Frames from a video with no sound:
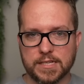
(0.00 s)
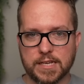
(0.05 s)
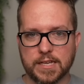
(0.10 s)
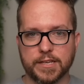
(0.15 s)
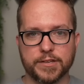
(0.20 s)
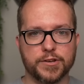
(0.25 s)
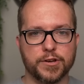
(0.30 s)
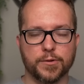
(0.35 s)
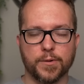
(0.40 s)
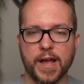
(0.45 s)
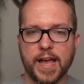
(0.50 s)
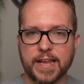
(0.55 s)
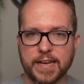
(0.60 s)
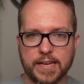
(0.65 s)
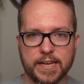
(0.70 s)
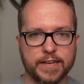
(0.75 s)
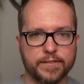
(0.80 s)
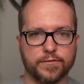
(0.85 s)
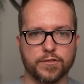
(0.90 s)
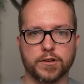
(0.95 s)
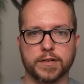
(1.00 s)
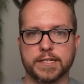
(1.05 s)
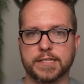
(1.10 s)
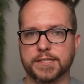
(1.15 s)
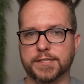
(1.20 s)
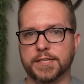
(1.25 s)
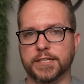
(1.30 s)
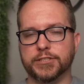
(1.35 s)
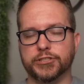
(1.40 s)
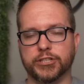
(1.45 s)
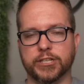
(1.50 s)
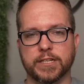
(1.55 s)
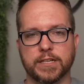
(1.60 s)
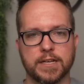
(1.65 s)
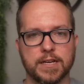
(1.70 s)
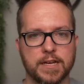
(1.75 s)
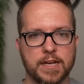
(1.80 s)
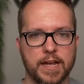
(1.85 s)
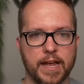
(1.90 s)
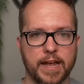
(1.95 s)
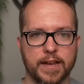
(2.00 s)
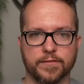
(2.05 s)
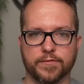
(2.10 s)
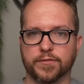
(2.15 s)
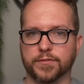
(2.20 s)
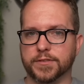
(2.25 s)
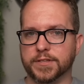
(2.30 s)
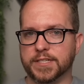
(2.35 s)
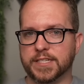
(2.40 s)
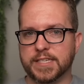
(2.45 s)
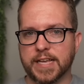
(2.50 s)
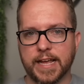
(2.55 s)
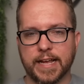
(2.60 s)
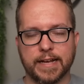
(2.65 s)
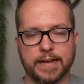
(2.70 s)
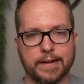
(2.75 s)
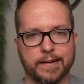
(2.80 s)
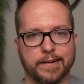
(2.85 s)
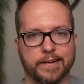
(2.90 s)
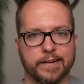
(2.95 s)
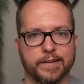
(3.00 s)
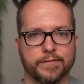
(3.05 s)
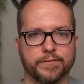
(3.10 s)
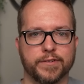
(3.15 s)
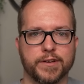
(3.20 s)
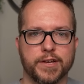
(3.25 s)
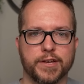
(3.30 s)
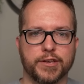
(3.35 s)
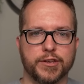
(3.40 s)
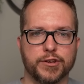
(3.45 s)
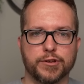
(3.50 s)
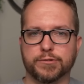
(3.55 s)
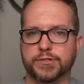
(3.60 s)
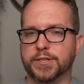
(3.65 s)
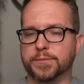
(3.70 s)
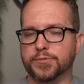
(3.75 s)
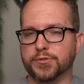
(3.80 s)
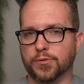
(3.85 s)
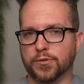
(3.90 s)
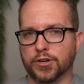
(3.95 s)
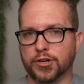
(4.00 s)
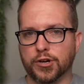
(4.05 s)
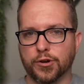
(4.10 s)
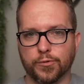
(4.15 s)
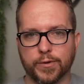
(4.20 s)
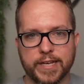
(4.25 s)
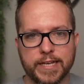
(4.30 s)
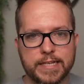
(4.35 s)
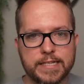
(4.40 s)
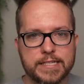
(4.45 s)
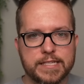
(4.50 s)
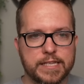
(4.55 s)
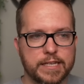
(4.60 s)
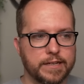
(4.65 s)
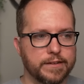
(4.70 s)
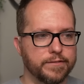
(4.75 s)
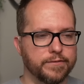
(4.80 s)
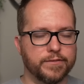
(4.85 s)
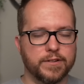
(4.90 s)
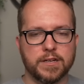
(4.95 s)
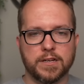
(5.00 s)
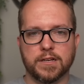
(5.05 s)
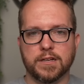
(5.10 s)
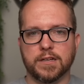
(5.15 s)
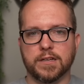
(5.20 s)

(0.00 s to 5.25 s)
you know, editing for concision and for the sake of, you know, some sort of cohesive